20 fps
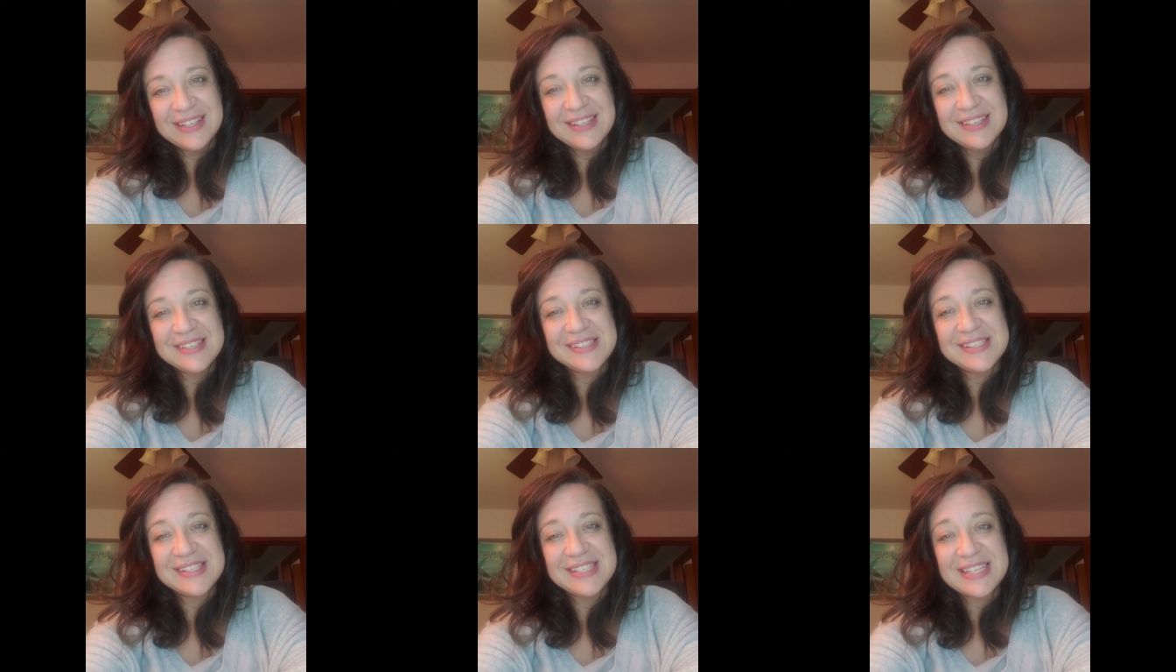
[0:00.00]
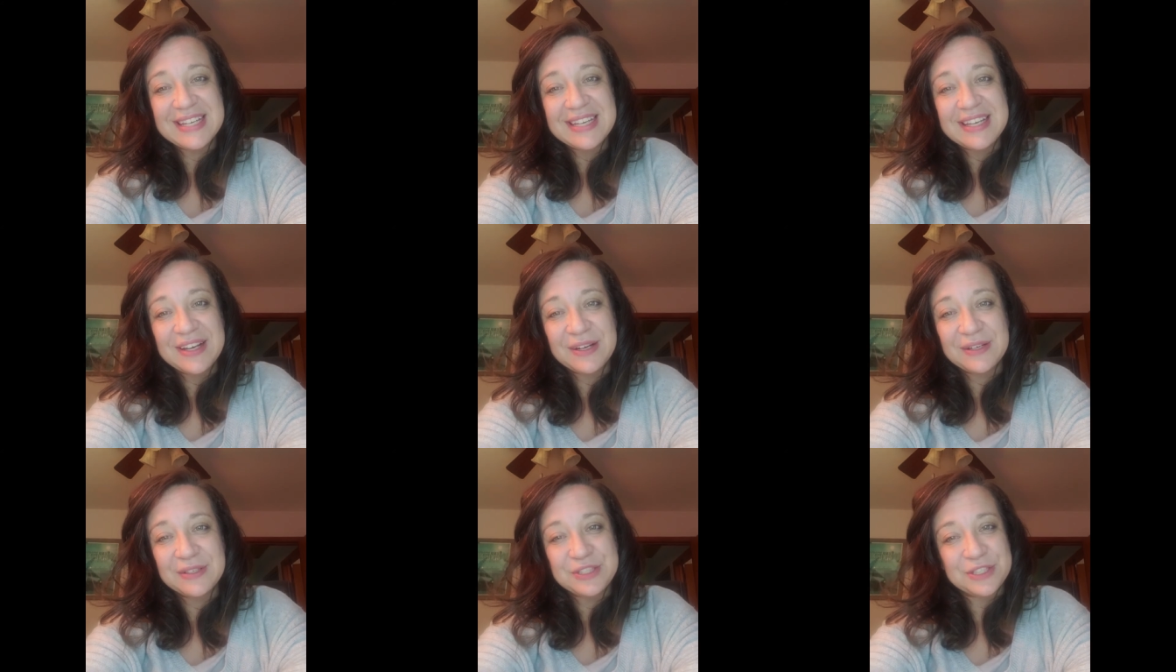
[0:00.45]
is
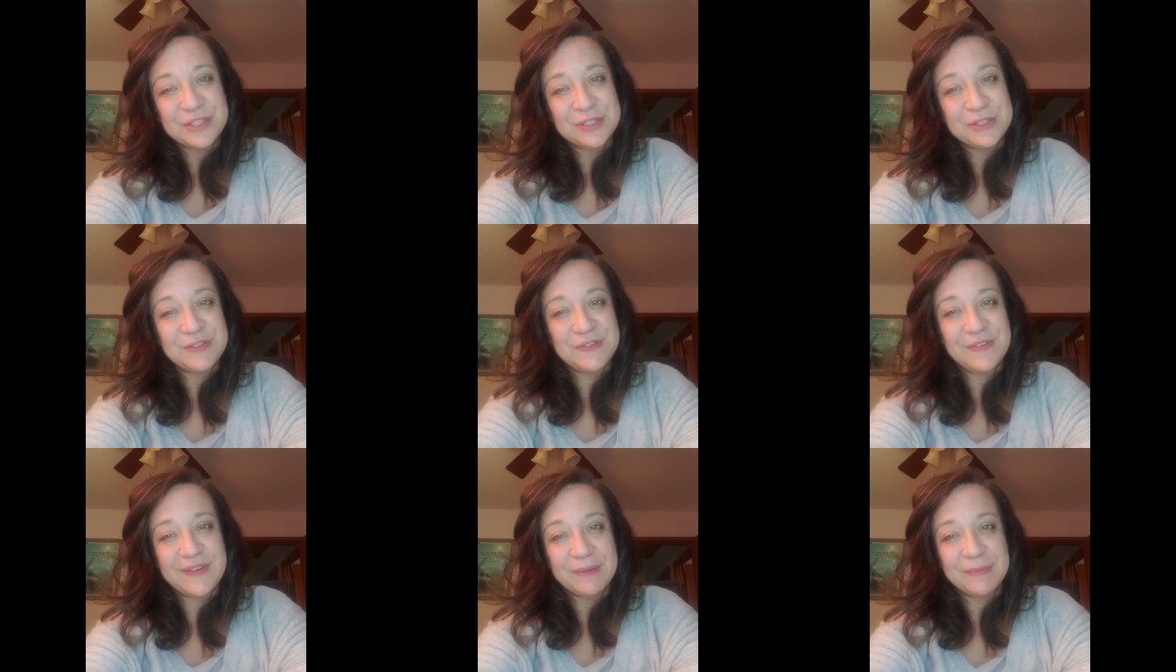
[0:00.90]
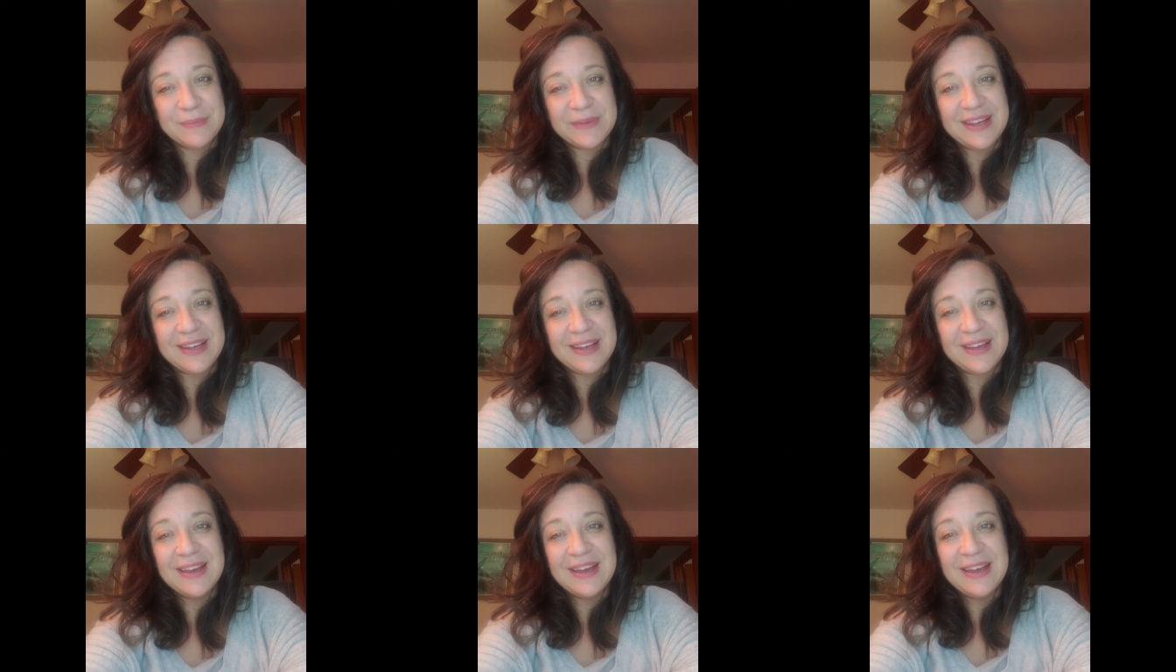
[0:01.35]
seeing our church
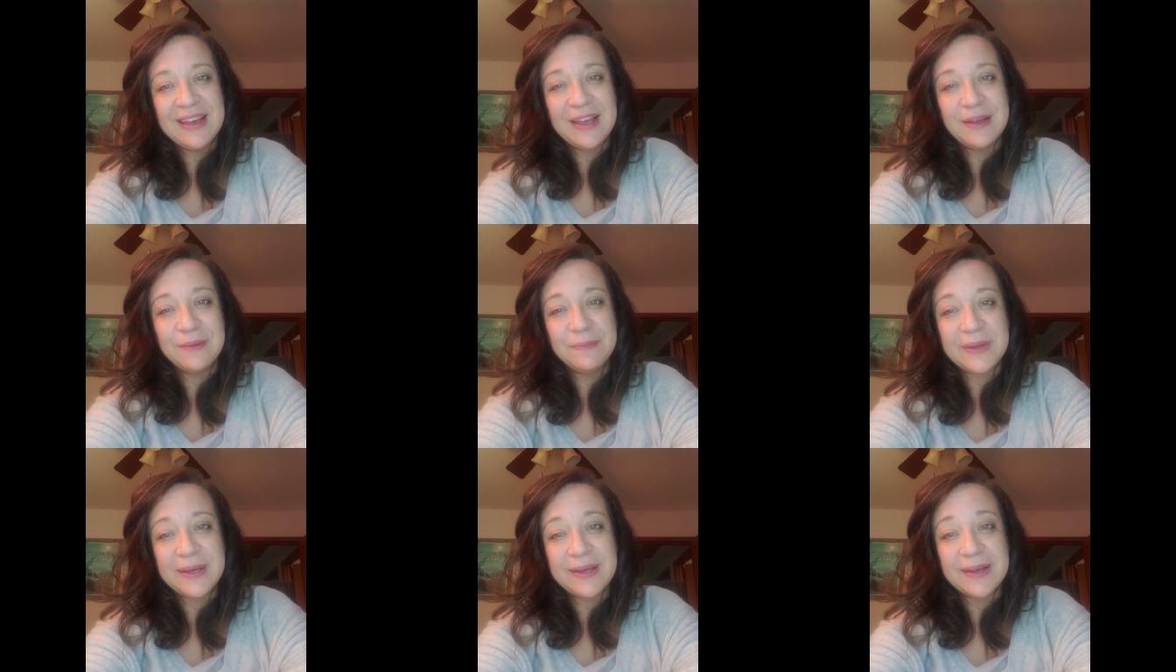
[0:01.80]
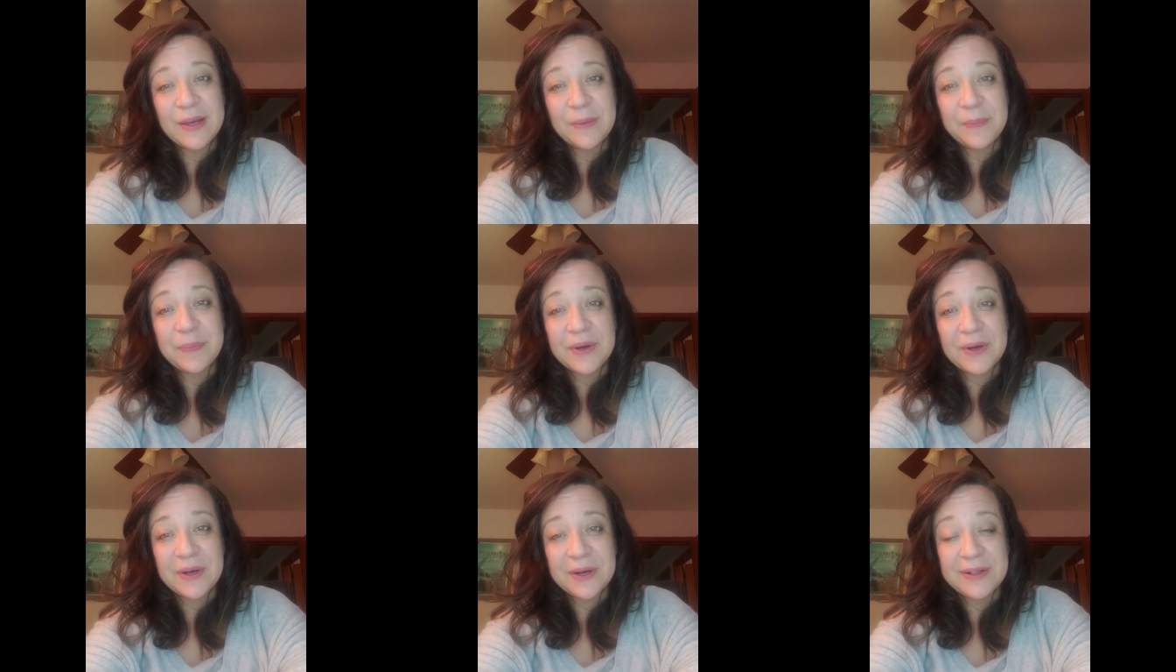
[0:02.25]
family and being a
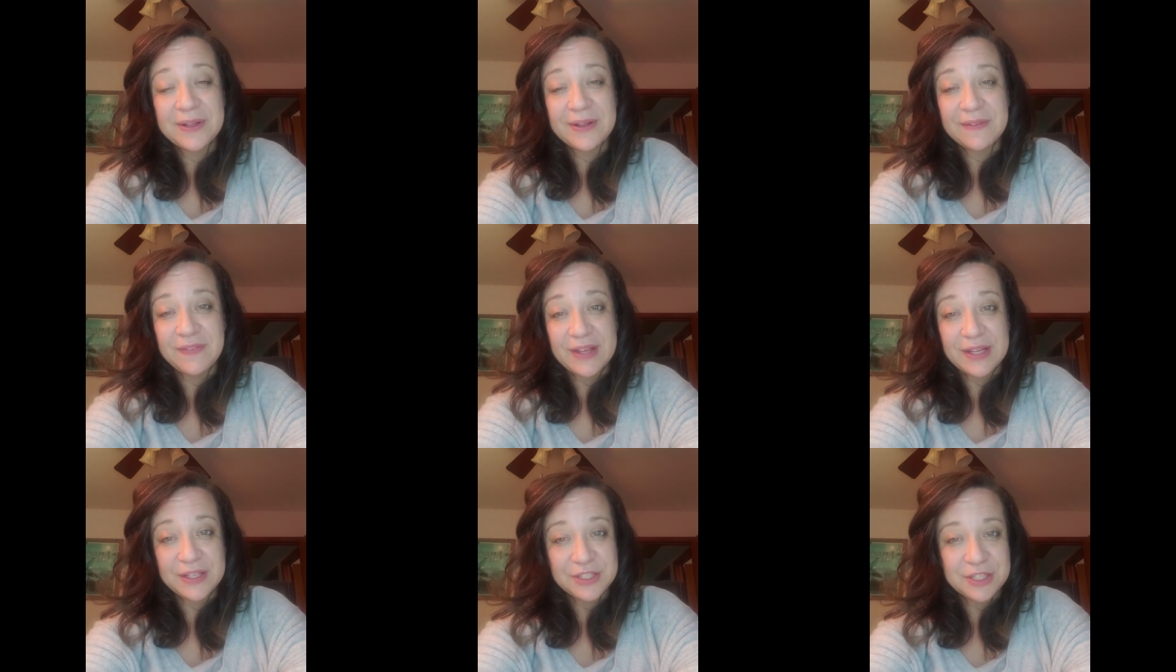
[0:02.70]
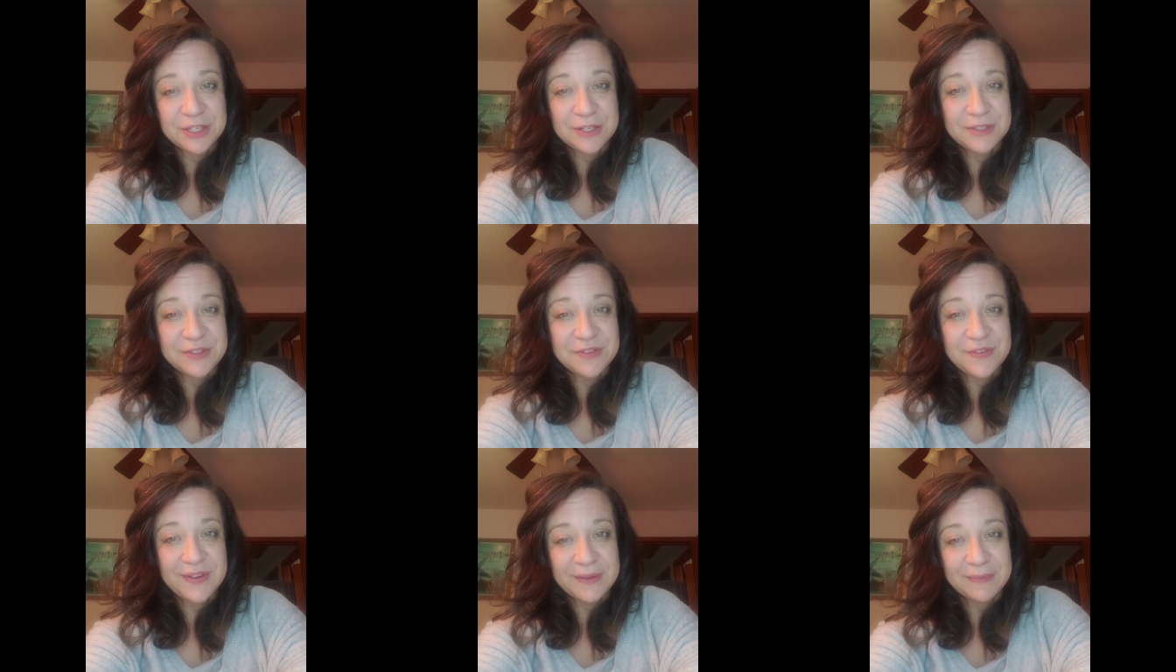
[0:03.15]
part of that
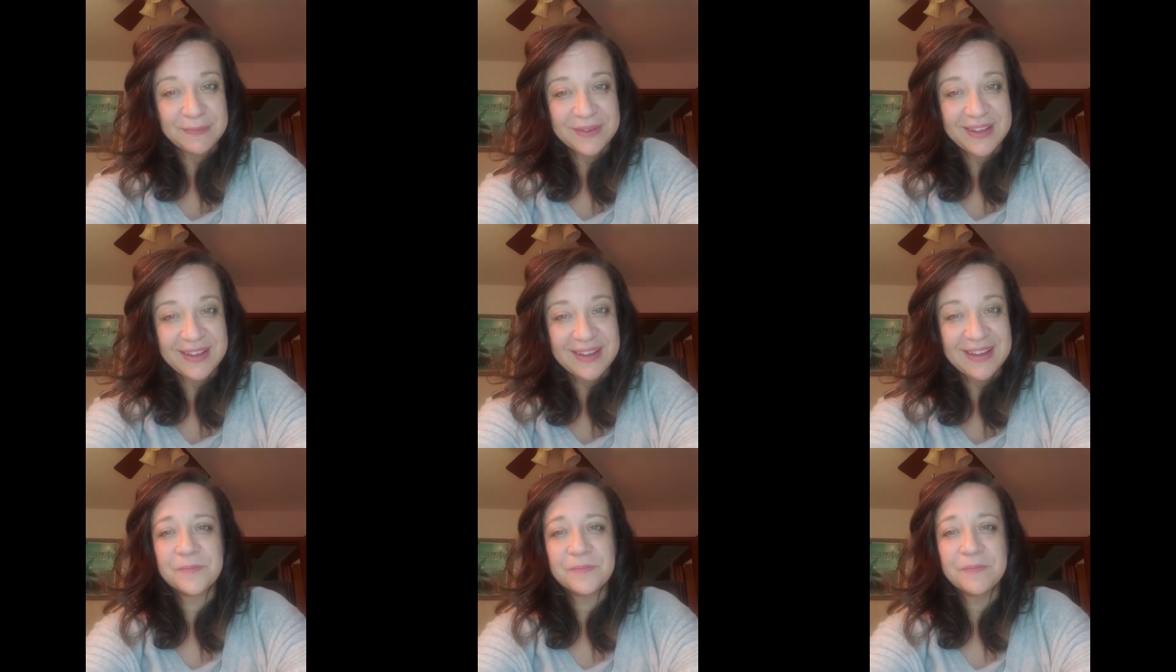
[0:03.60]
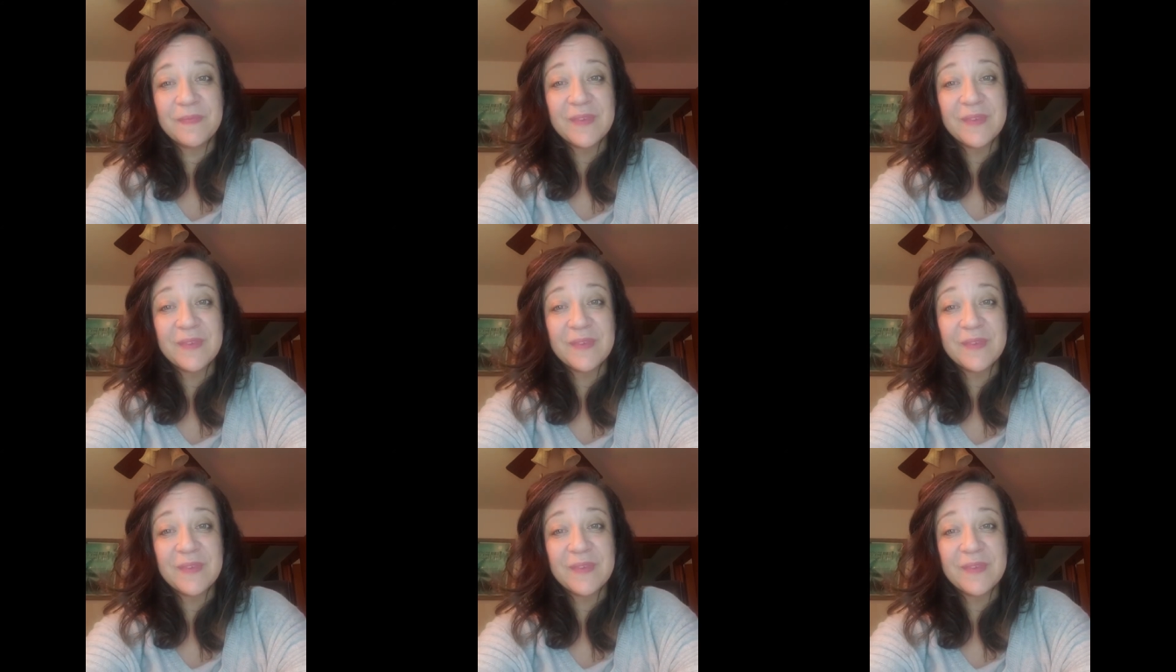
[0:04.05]
church family